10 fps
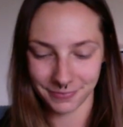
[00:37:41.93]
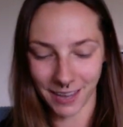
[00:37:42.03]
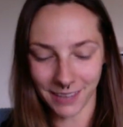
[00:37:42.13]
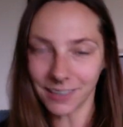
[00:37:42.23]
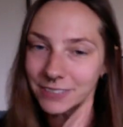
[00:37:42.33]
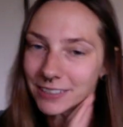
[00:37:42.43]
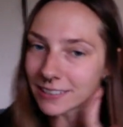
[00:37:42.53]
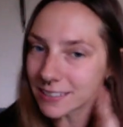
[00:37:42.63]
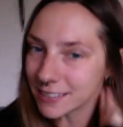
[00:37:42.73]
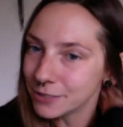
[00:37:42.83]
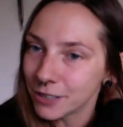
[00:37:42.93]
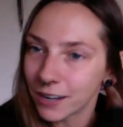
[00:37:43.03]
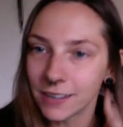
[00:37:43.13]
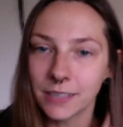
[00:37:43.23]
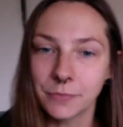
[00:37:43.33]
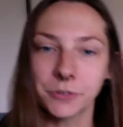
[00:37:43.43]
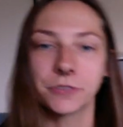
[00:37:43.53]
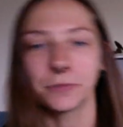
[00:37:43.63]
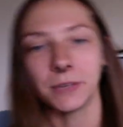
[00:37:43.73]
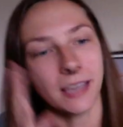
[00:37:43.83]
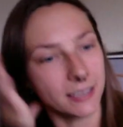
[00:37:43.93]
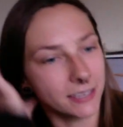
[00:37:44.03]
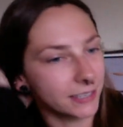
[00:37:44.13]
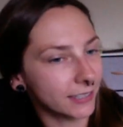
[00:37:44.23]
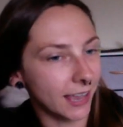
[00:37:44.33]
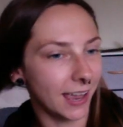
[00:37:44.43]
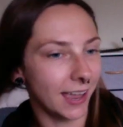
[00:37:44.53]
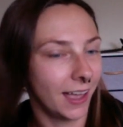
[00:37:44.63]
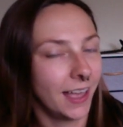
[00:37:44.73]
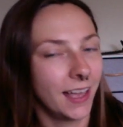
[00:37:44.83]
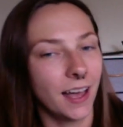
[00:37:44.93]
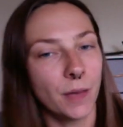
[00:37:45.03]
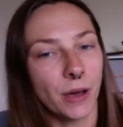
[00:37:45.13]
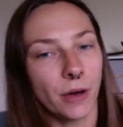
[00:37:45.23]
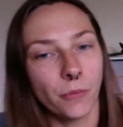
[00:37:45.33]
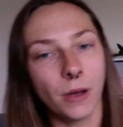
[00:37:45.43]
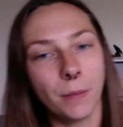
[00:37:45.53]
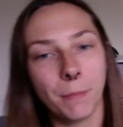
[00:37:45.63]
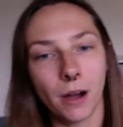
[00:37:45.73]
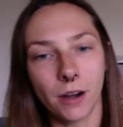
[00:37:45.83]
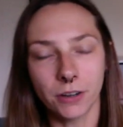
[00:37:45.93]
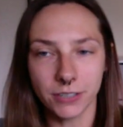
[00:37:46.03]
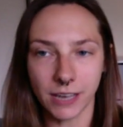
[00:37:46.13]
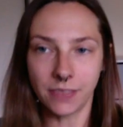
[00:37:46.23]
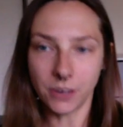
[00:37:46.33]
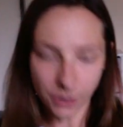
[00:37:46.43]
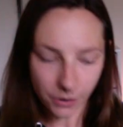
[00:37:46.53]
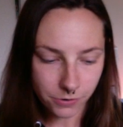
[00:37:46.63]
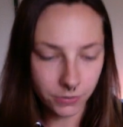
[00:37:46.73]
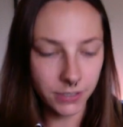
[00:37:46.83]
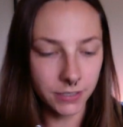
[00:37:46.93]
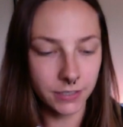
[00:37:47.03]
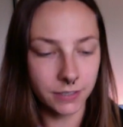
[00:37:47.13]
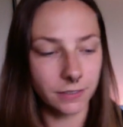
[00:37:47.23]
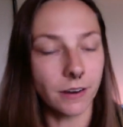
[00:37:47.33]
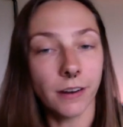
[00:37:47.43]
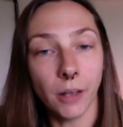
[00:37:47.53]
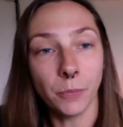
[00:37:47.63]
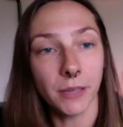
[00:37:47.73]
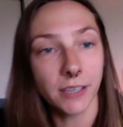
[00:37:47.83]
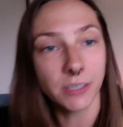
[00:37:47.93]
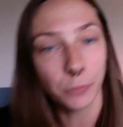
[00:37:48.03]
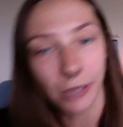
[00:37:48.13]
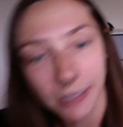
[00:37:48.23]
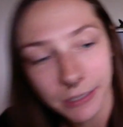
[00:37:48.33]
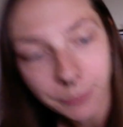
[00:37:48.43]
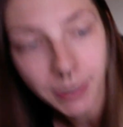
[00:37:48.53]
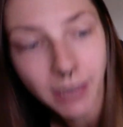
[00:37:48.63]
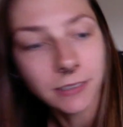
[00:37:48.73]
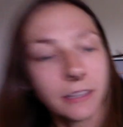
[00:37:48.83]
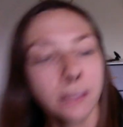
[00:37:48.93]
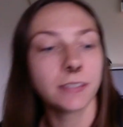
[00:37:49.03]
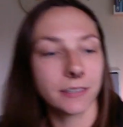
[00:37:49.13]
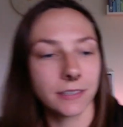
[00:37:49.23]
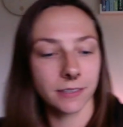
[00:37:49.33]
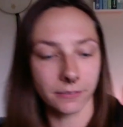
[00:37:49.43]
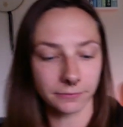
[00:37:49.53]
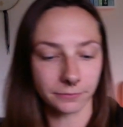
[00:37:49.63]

I love it. Let's see what card number three has to say about what Mars and the nodes are helping us bring to balance.